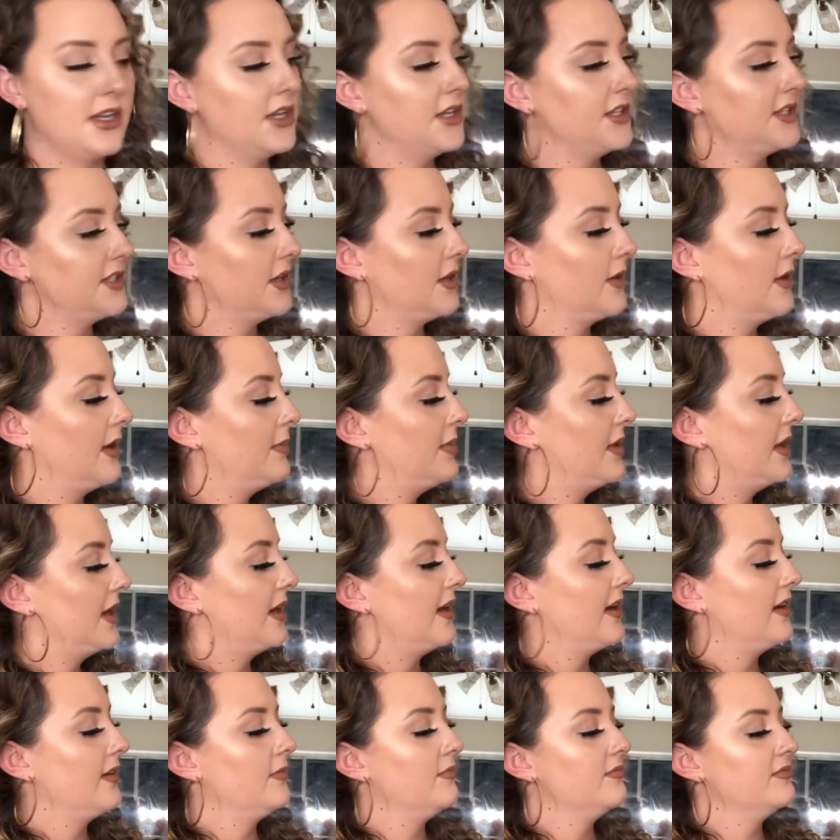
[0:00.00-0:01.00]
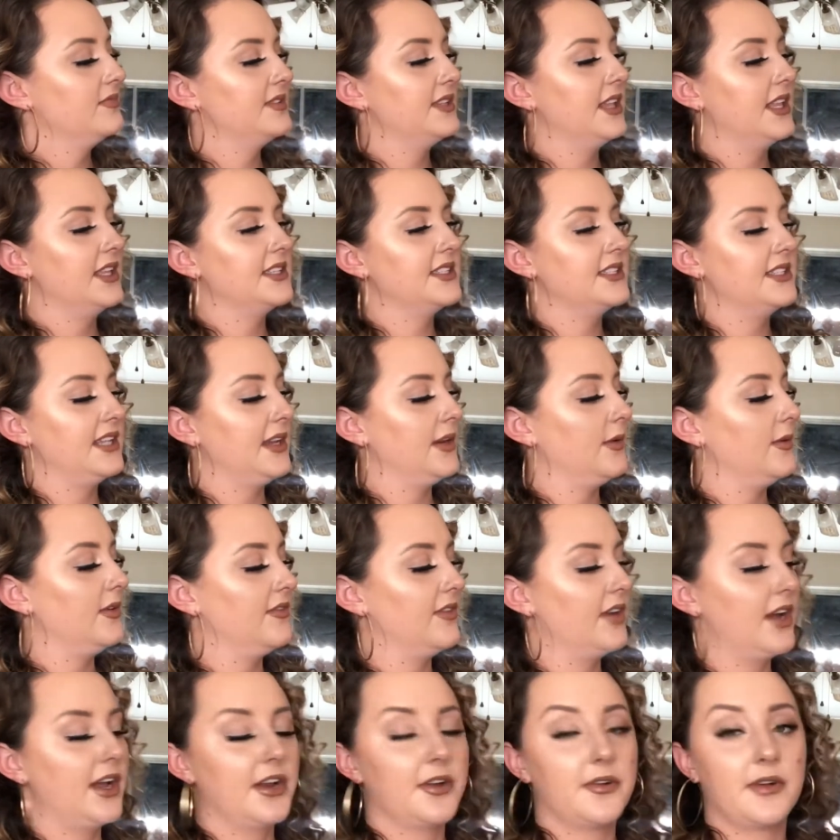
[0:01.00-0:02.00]
So up here, let's say we've
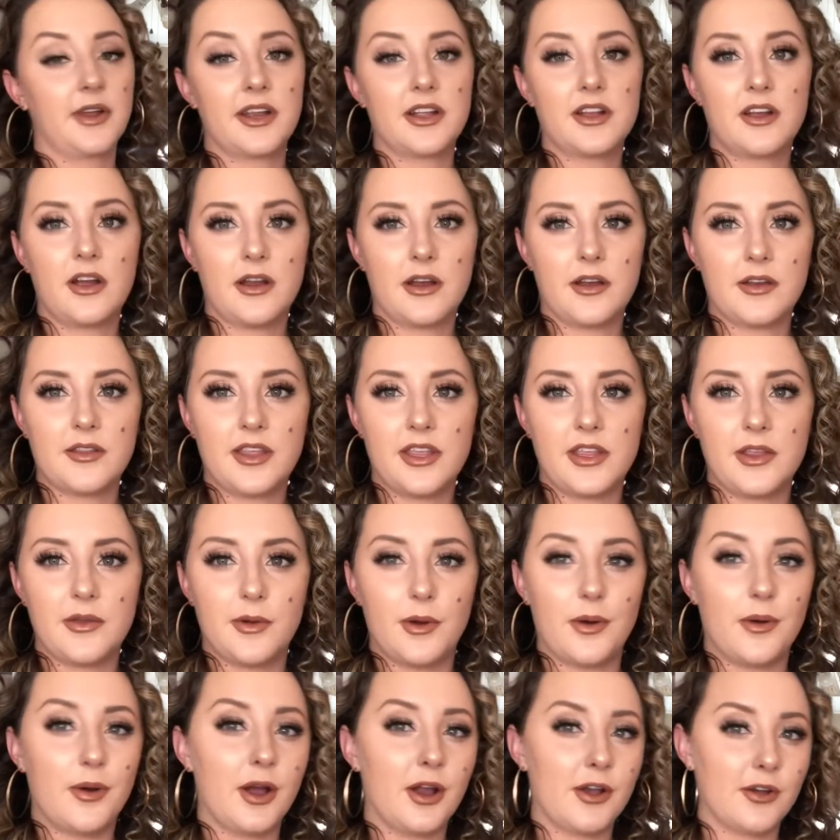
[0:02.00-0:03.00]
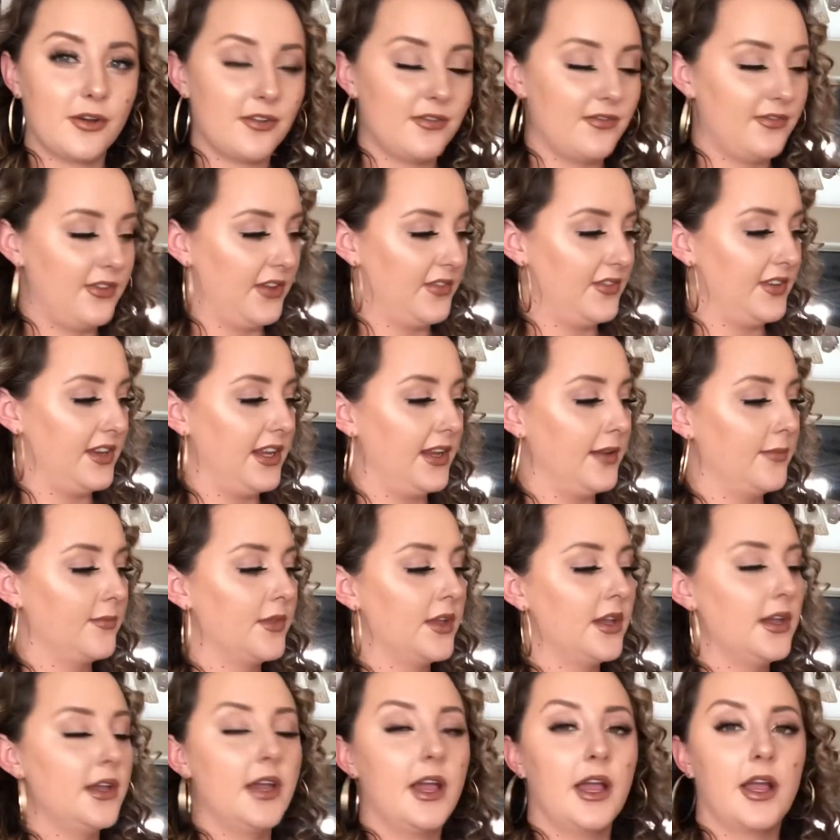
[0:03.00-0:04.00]
got a credit card that you owe $150,
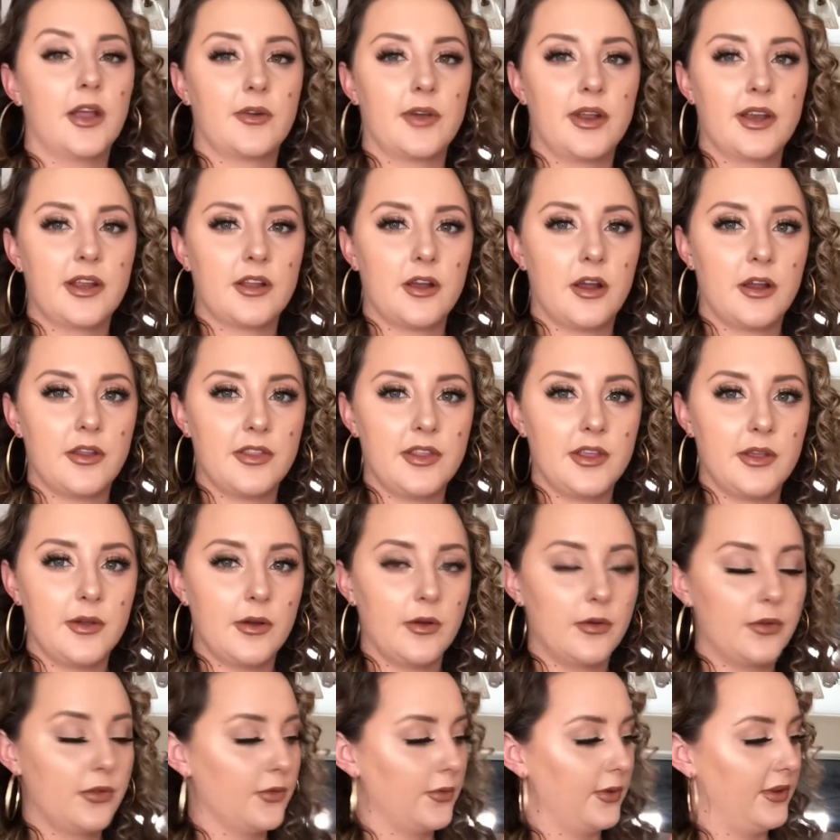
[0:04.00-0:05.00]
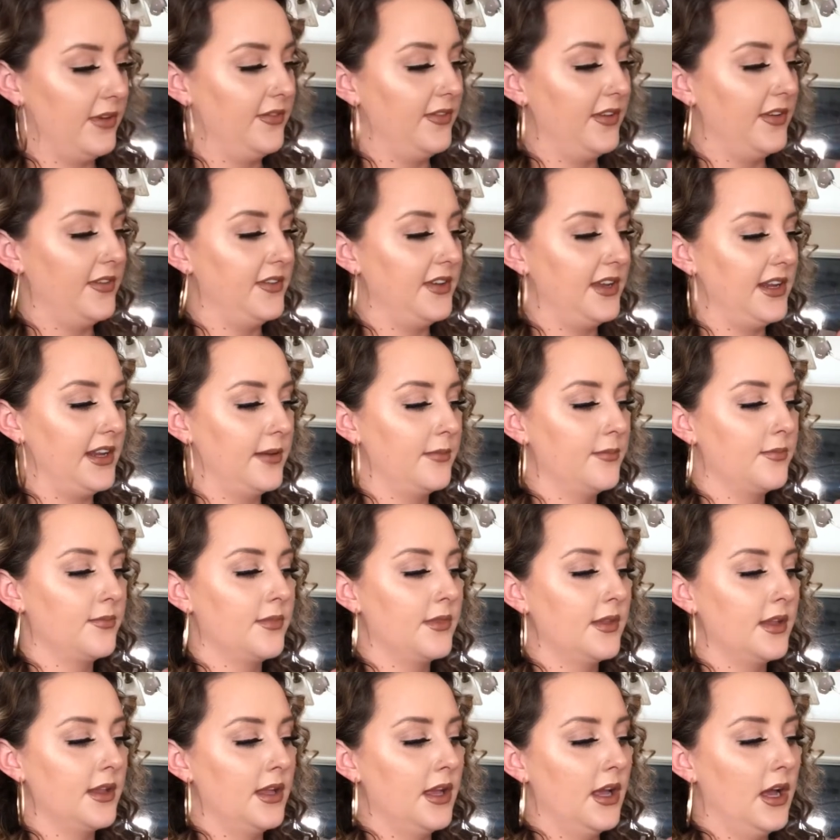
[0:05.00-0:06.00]
a credit card that you owe $350,
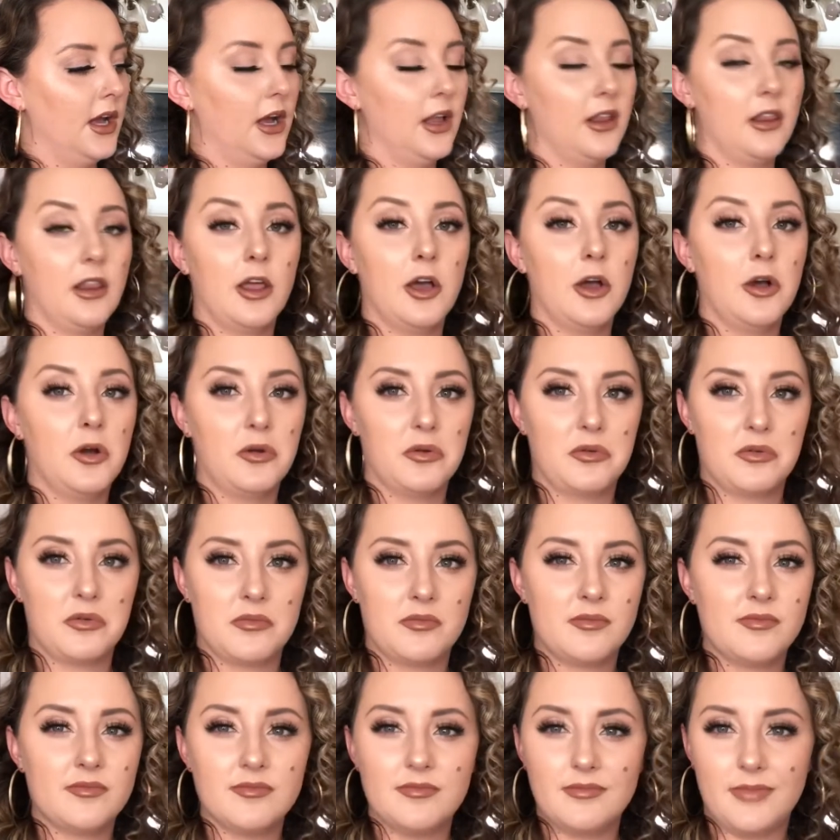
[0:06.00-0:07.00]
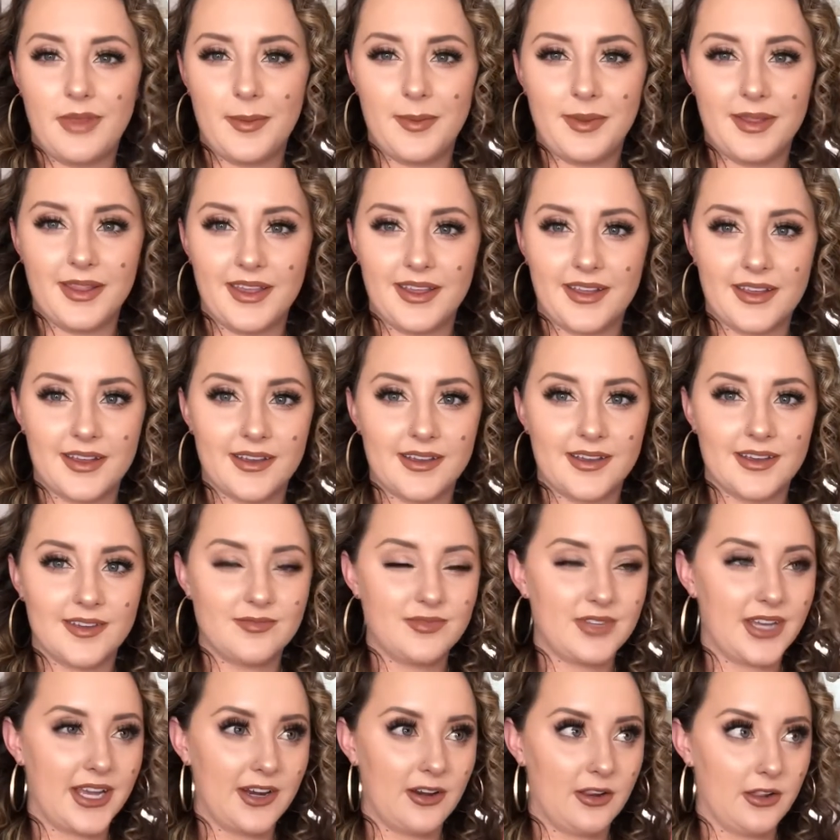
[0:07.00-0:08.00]
a loan, maybe like a
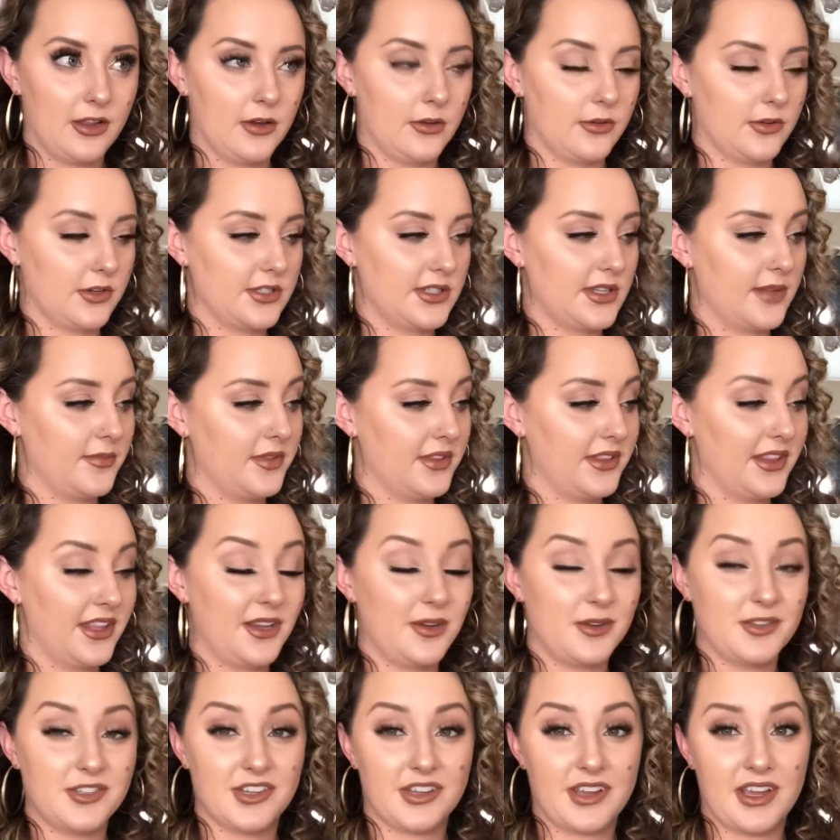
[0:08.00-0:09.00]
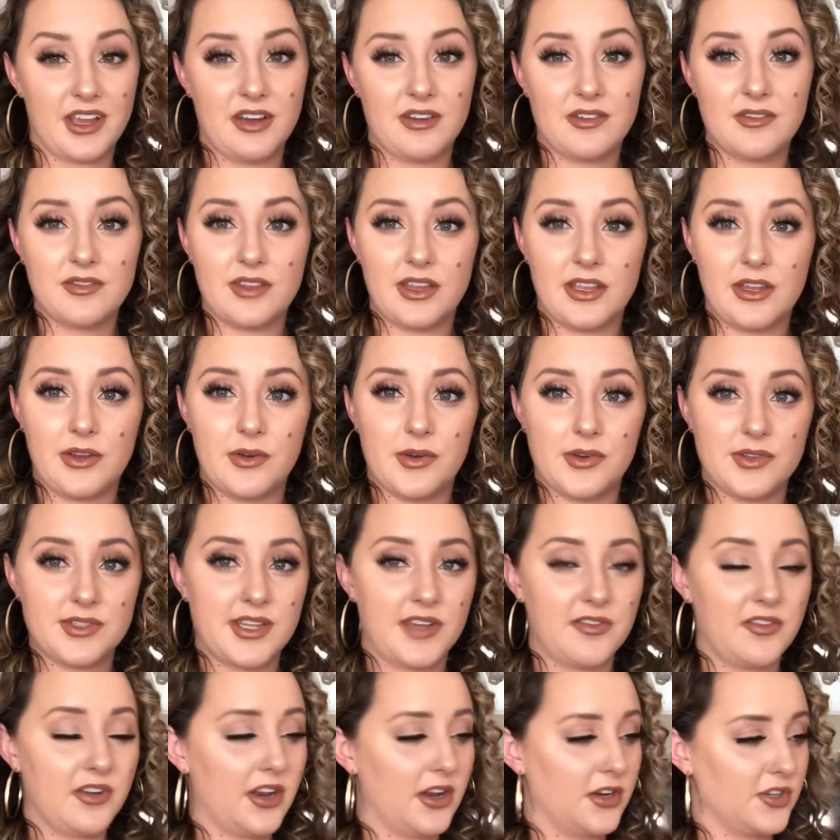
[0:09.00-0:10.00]
title loan or something that you took out that you owe
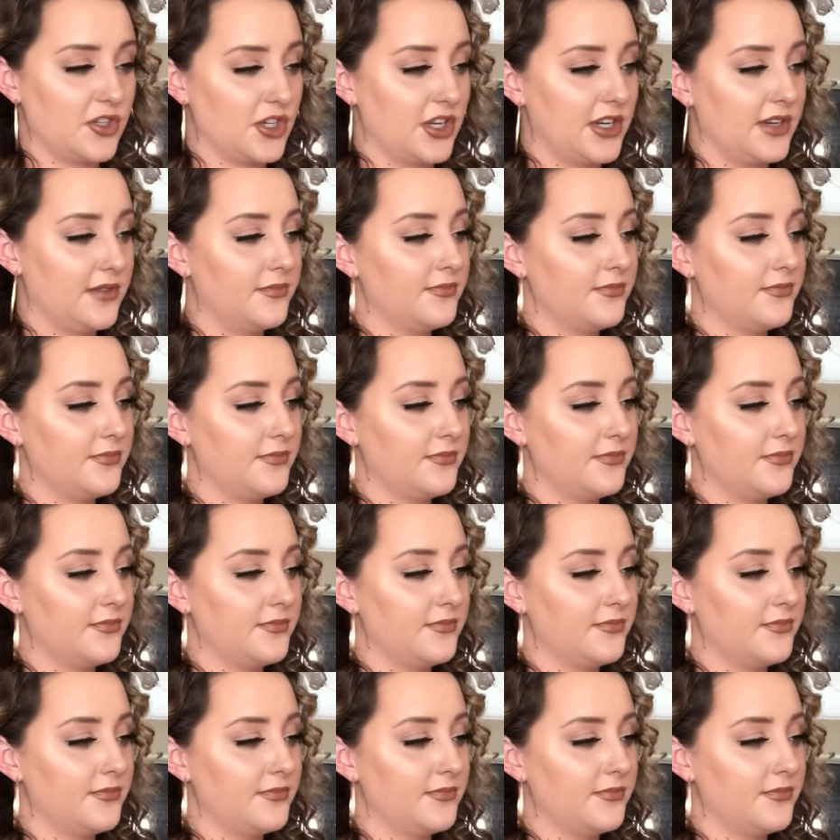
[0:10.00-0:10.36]
$700,